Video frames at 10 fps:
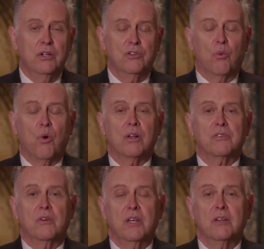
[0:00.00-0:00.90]
to
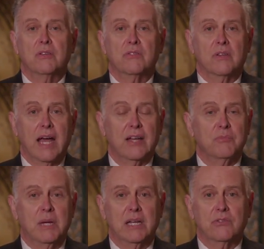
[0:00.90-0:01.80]
Walter Hill's
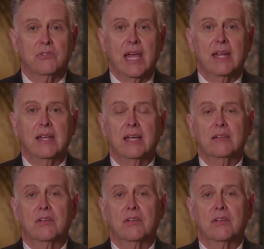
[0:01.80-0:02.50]
Last Man Standing